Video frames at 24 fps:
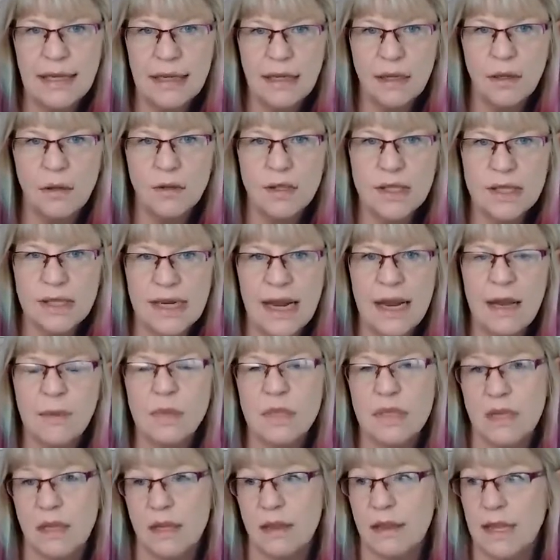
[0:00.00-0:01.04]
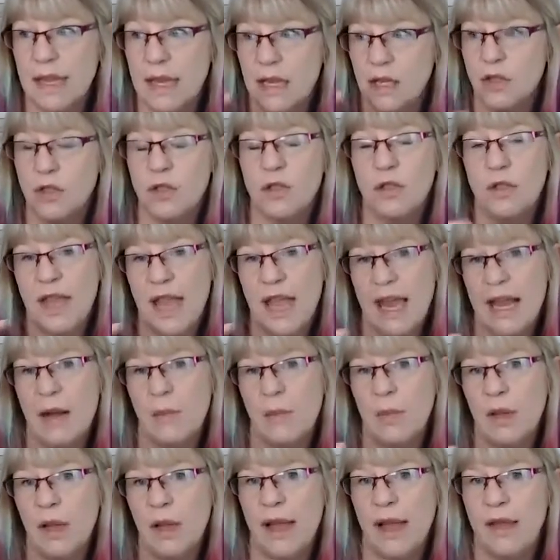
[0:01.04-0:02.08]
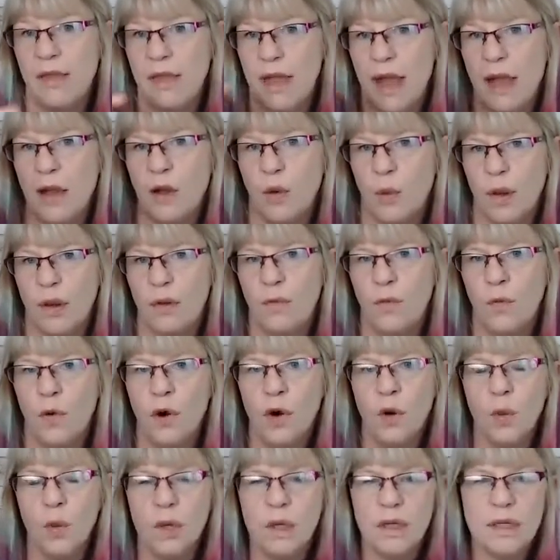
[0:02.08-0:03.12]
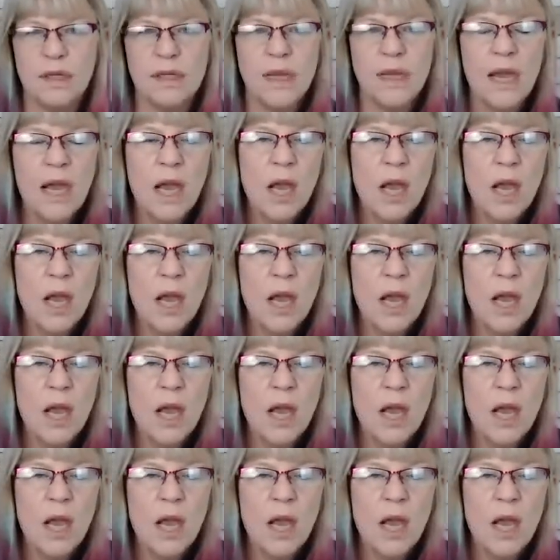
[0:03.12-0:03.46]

little steps that they can then apply that going forwards.